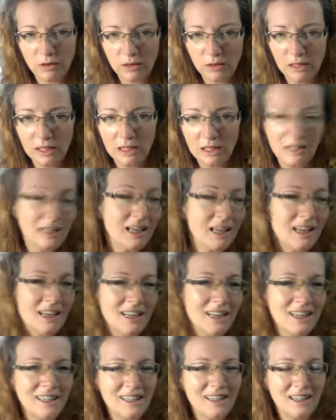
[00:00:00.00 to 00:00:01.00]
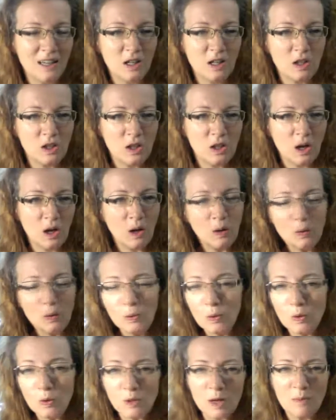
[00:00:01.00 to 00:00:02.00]
again. And who
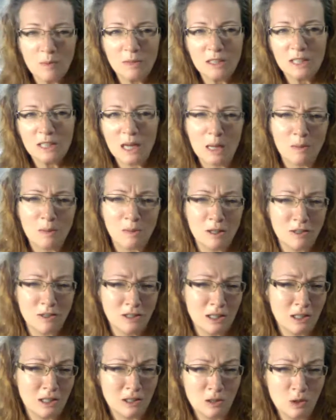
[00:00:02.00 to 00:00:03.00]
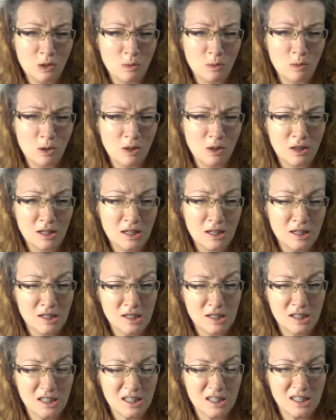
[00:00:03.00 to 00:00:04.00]
knows how many times I tell you about things
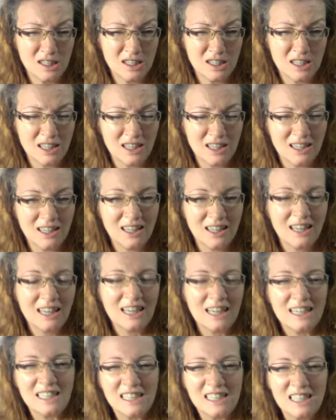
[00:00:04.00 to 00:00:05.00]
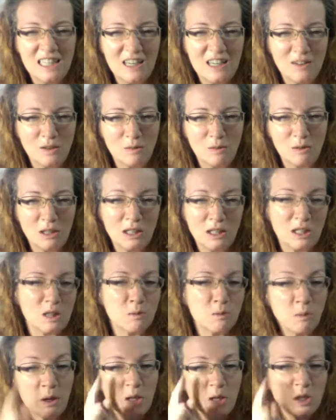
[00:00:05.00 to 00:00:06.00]
and see if something
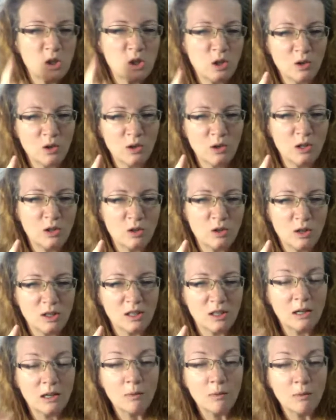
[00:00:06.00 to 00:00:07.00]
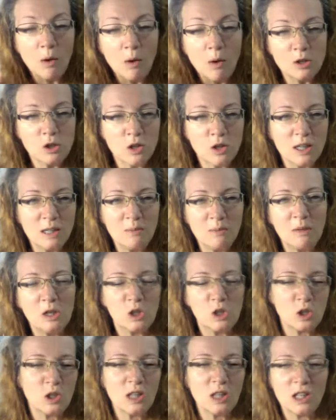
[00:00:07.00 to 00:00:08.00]
spikes your interest. And I'm always trying to make
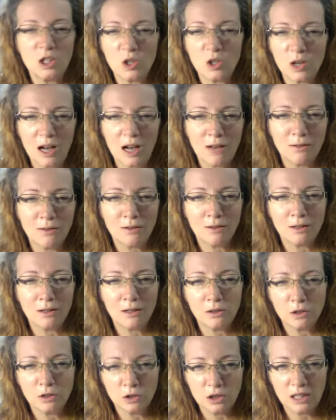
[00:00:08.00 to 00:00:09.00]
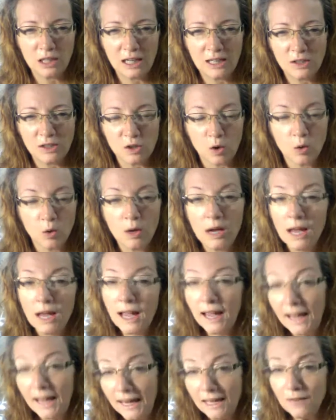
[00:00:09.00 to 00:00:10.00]
sure that you're having a good day. So,
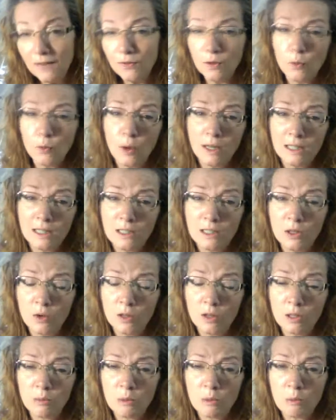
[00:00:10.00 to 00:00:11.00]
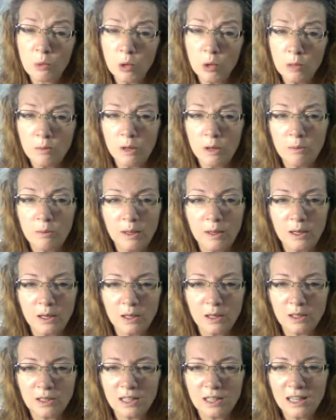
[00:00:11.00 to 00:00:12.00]
hey, if you want to know a little bit more about my
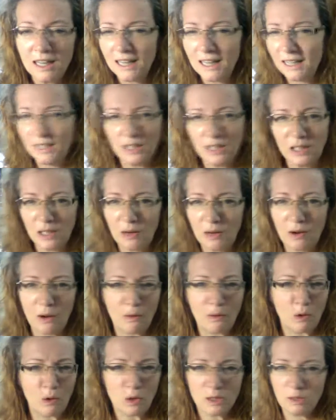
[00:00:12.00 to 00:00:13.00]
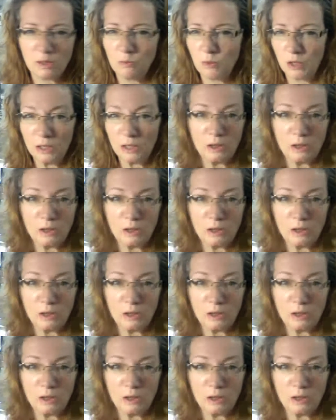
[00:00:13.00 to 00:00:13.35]
art, and of course, I'm like